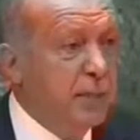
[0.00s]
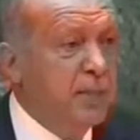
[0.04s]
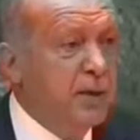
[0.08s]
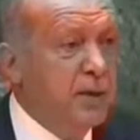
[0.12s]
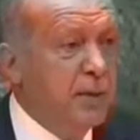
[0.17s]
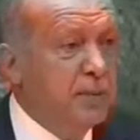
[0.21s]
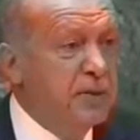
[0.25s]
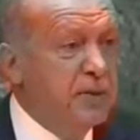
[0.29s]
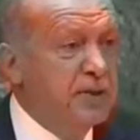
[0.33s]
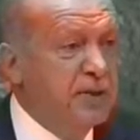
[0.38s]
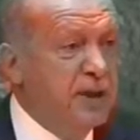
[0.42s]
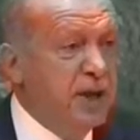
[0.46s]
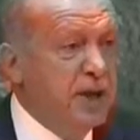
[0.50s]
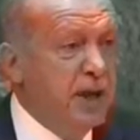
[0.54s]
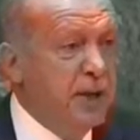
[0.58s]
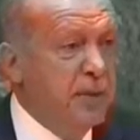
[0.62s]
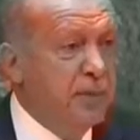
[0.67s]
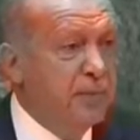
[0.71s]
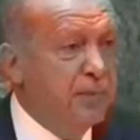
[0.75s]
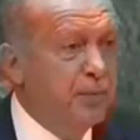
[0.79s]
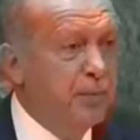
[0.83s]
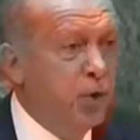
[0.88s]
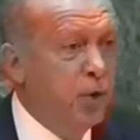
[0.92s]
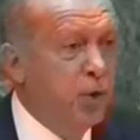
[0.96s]
This
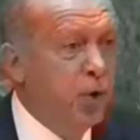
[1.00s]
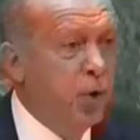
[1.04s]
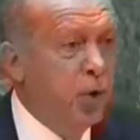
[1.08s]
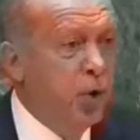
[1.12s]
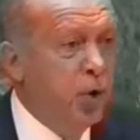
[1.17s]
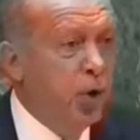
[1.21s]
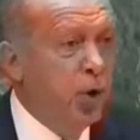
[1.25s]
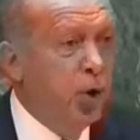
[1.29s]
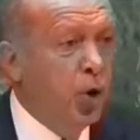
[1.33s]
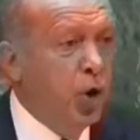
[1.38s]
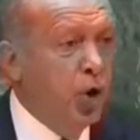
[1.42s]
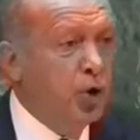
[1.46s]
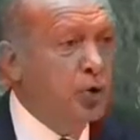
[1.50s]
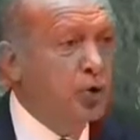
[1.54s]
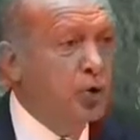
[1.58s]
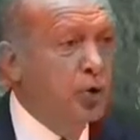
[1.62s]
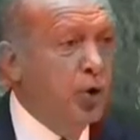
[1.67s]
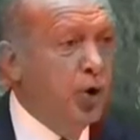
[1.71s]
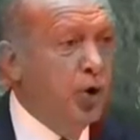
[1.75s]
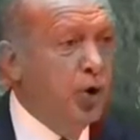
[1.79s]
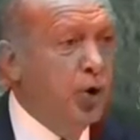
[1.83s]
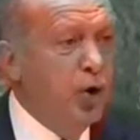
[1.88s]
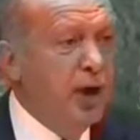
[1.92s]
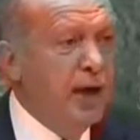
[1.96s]
scourge can only be
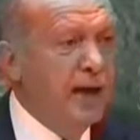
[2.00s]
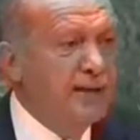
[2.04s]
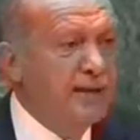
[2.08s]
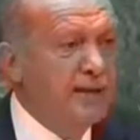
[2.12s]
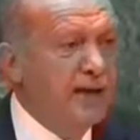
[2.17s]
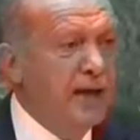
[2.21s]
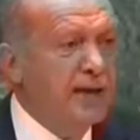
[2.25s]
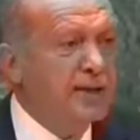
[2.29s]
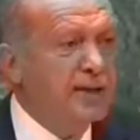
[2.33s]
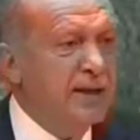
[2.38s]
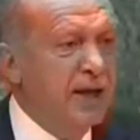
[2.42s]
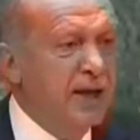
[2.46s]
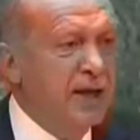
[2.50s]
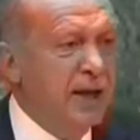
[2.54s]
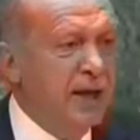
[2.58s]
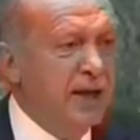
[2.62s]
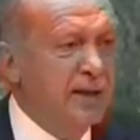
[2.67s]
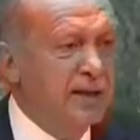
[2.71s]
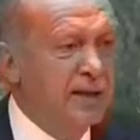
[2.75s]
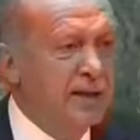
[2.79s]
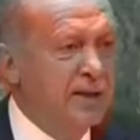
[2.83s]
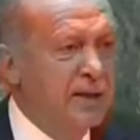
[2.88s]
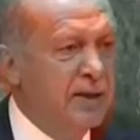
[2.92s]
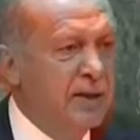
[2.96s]
defeated by common
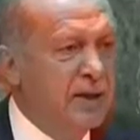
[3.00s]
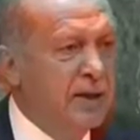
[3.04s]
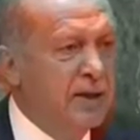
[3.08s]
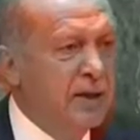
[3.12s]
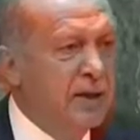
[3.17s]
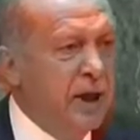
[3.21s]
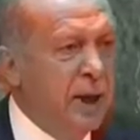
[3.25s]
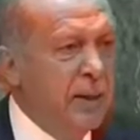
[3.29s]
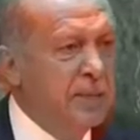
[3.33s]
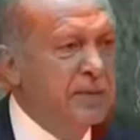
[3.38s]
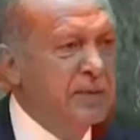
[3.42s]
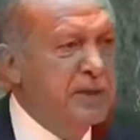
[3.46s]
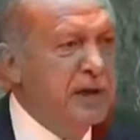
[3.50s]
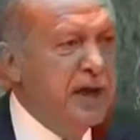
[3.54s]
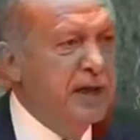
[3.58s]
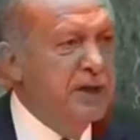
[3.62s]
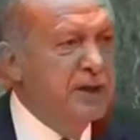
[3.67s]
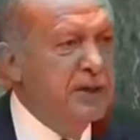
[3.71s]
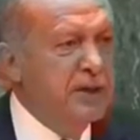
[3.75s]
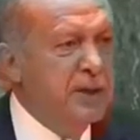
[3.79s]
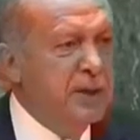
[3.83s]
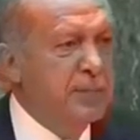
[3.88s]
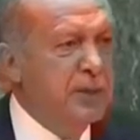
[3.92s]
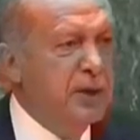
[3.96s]
will and
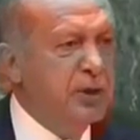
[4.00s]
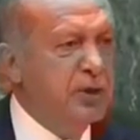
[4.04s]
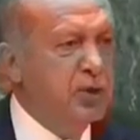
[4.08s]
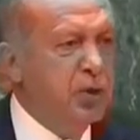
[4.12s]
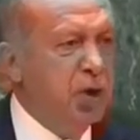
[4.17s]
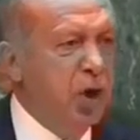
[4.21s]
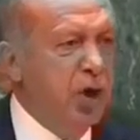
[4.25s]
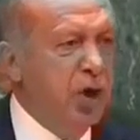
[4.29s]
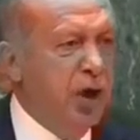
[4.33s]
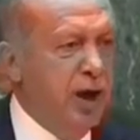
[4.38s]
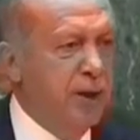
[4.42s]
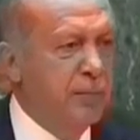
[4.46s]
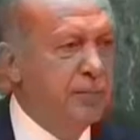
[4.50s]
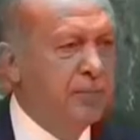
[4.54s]
efforts.